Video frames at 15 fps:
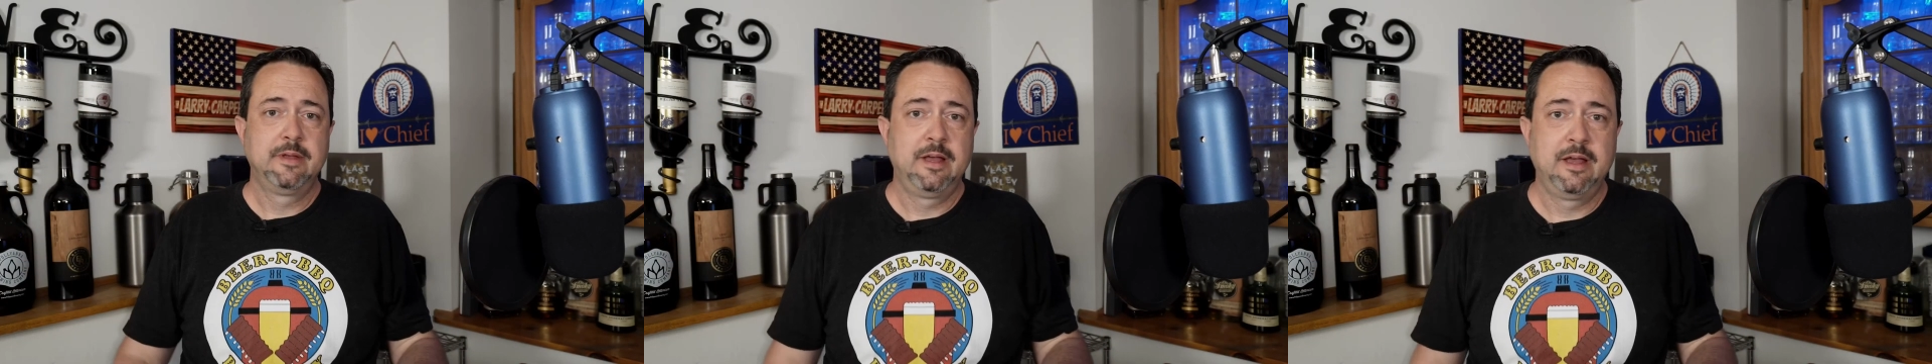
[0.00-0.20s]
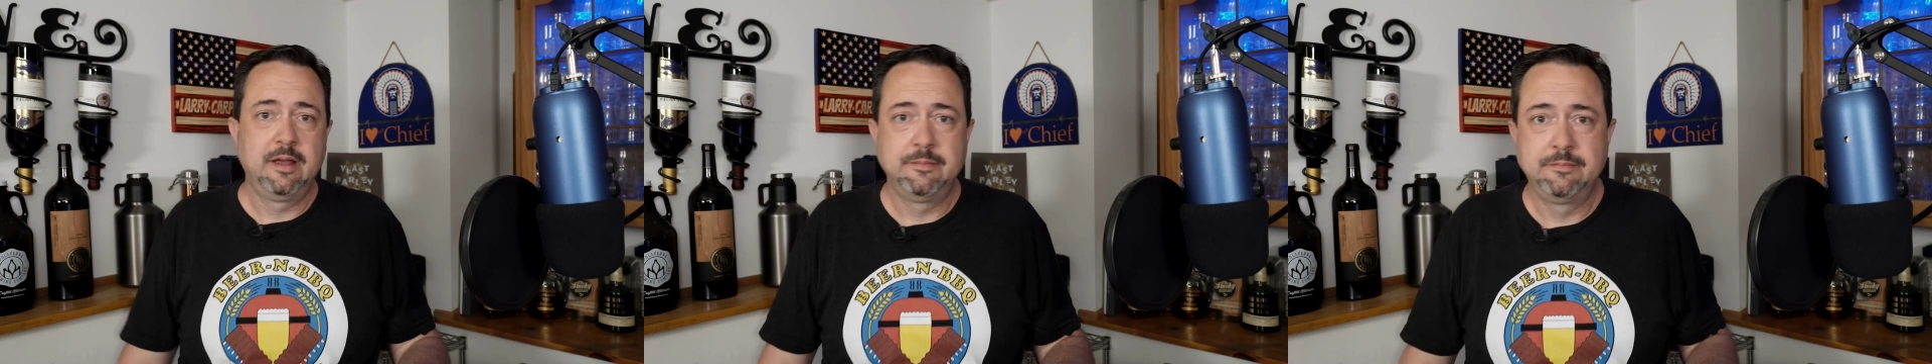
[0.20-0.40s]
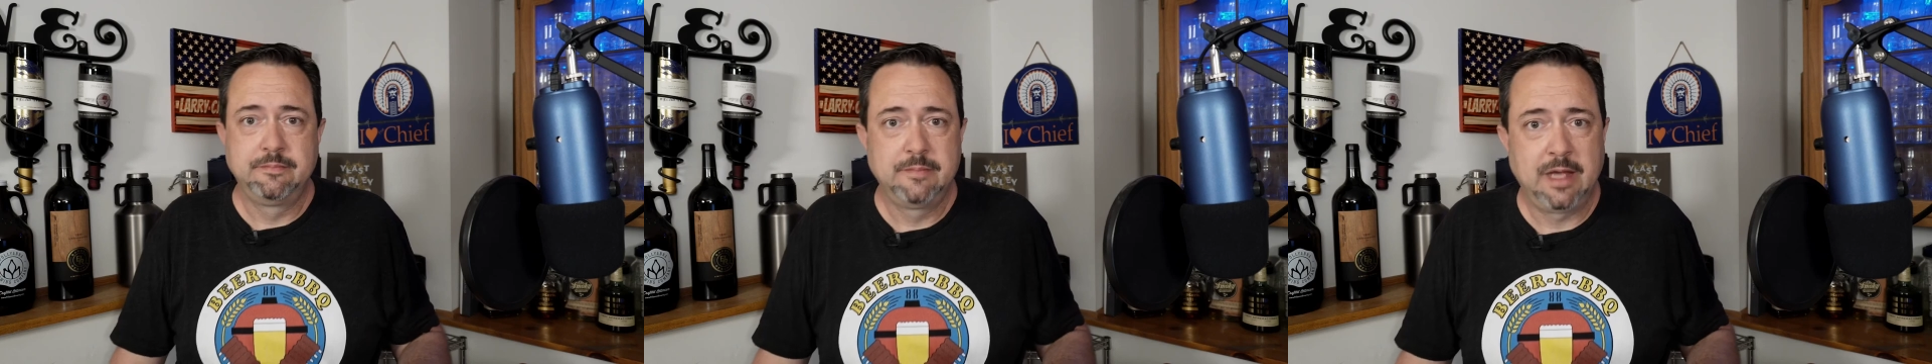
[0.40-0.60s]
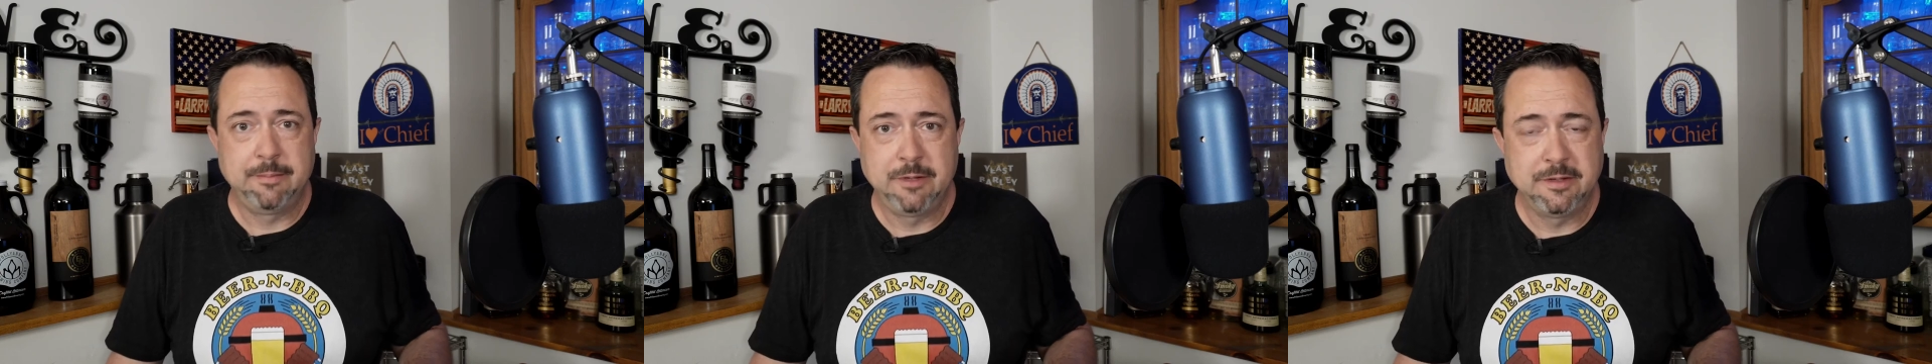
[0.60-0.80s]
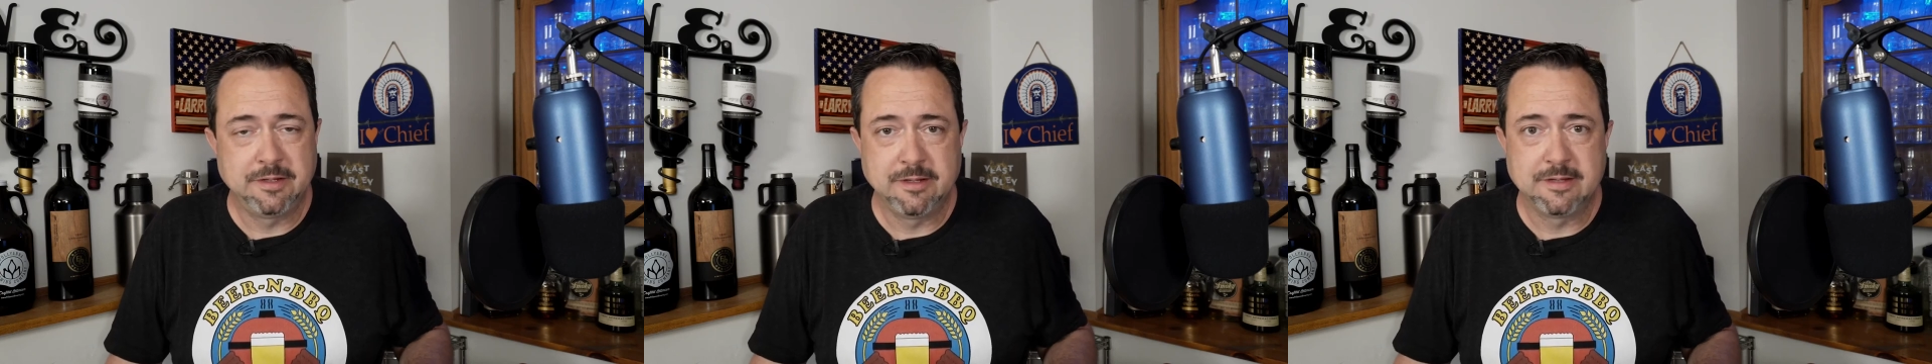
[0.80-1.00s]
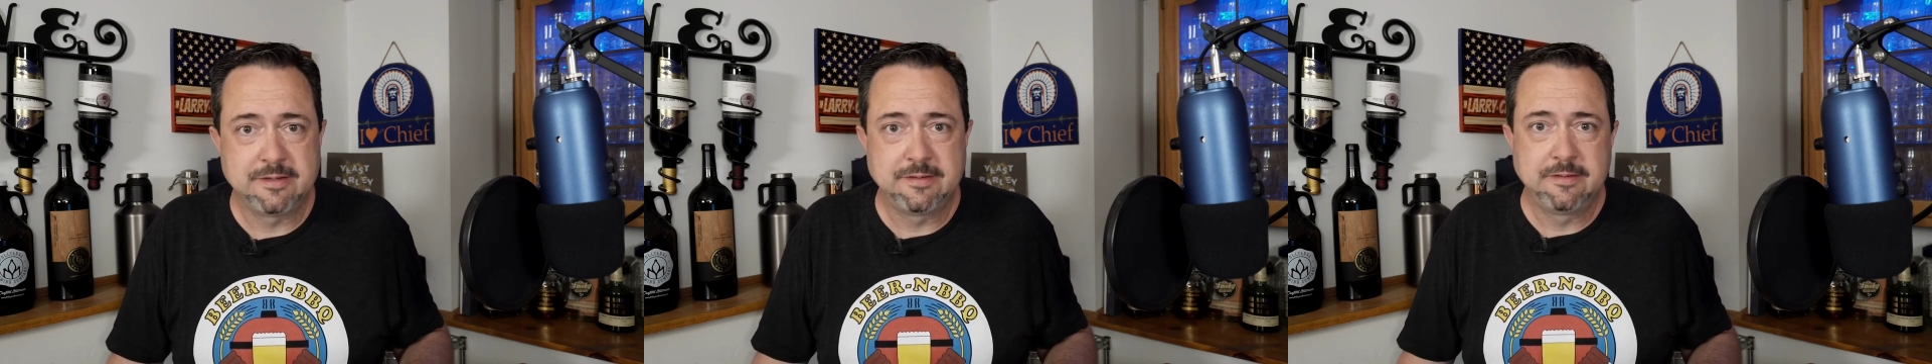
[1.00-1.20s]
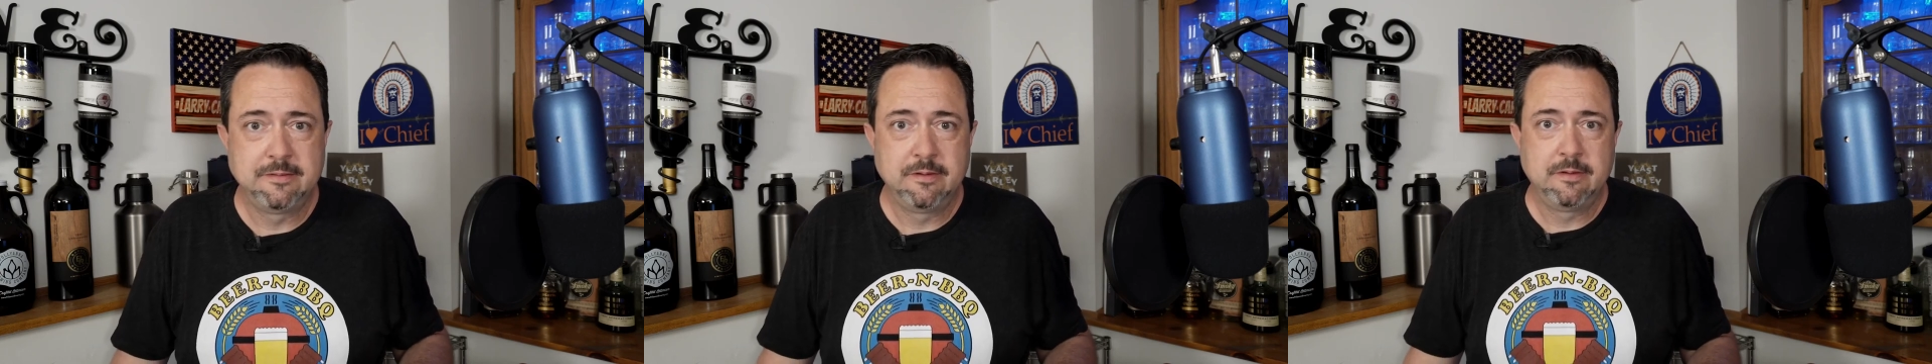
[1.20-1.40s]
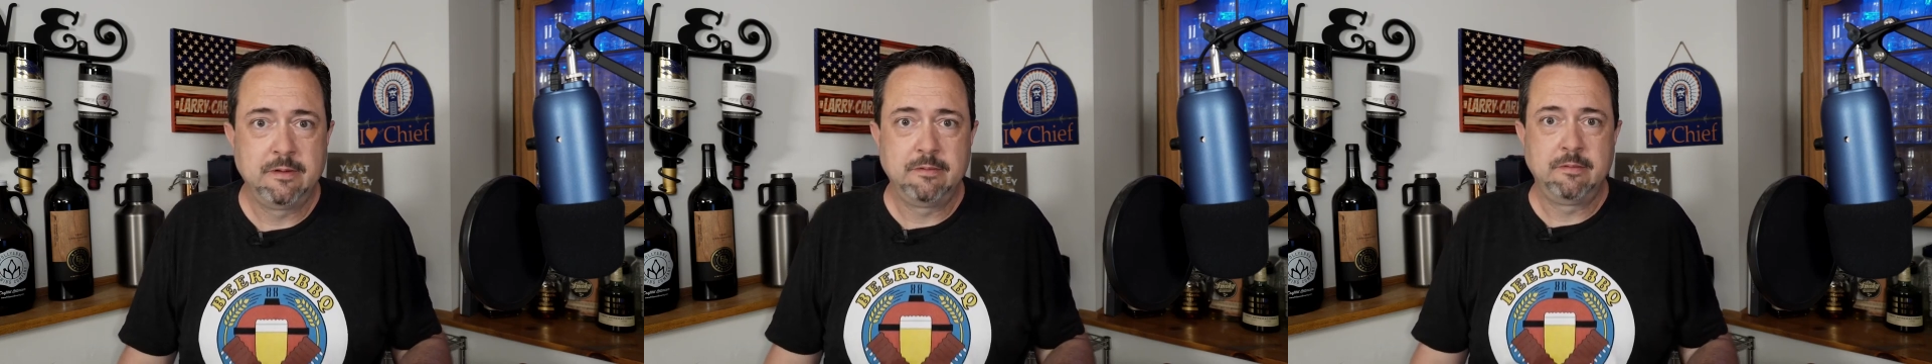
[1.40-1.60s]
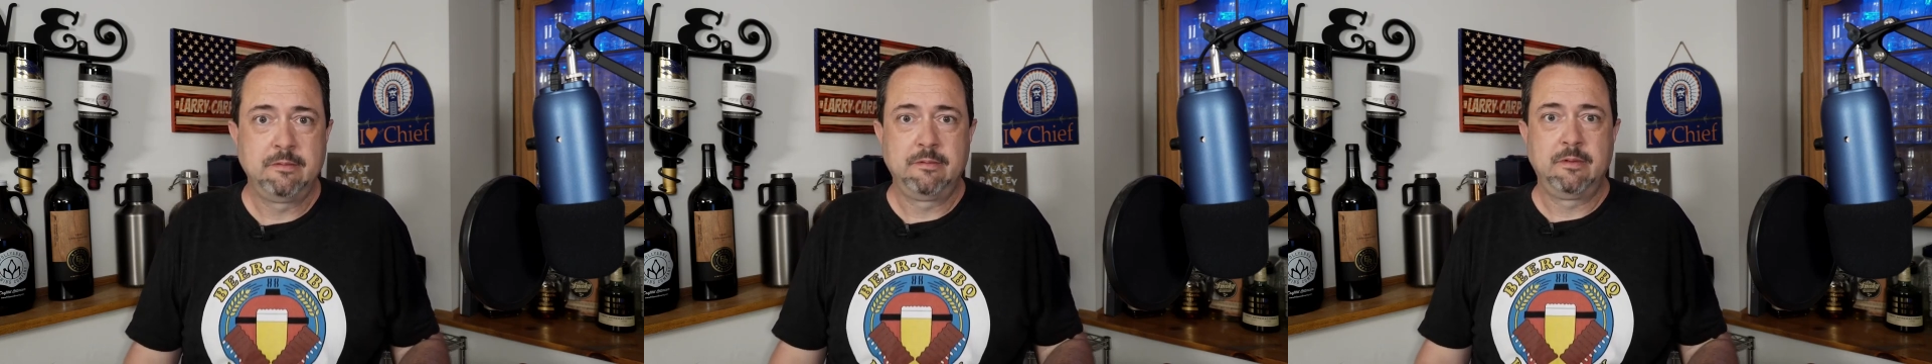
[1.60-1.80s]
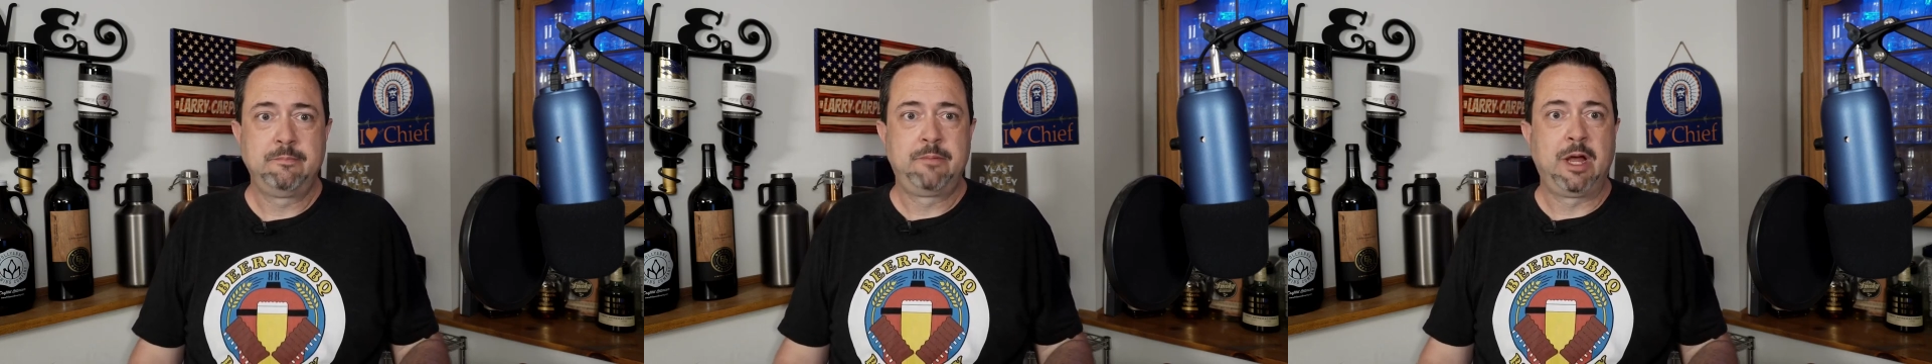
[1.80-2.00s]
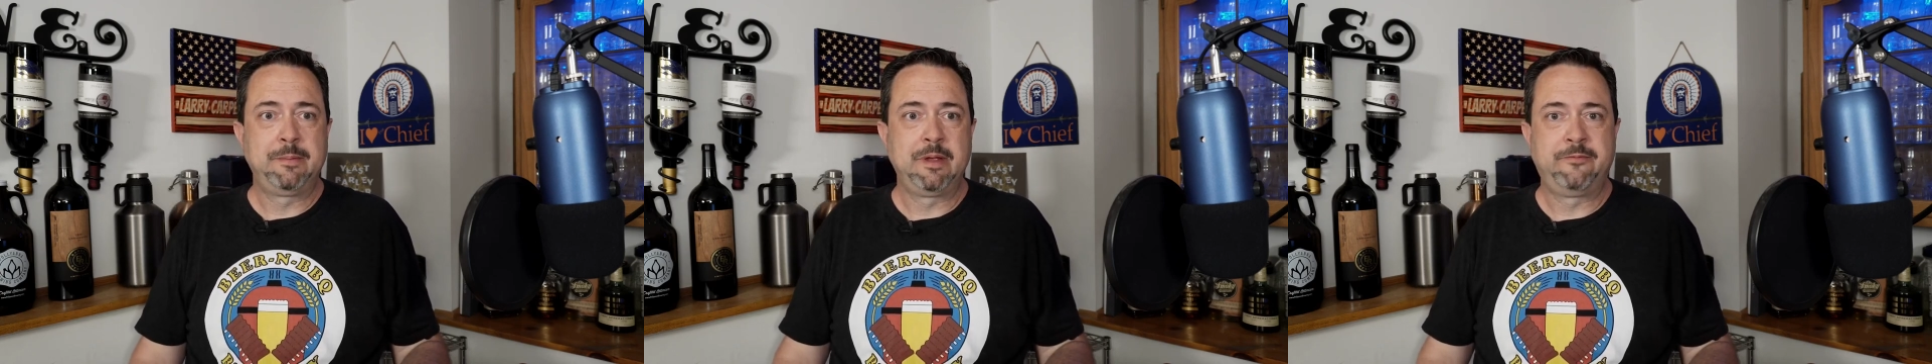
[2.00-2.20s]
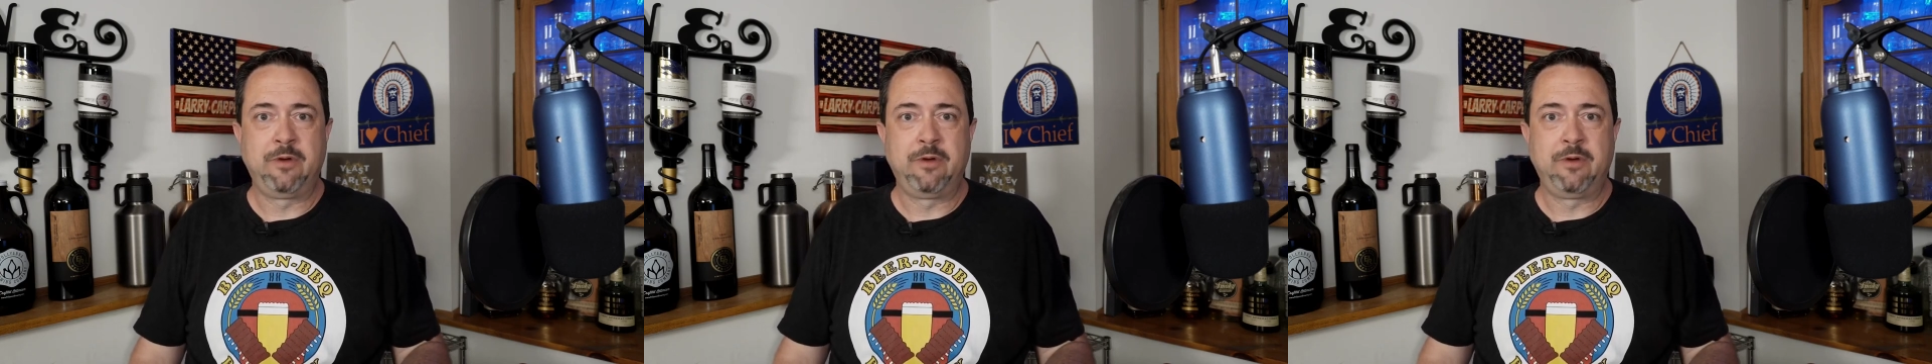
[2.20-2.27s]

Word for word: Um, I'm using this probably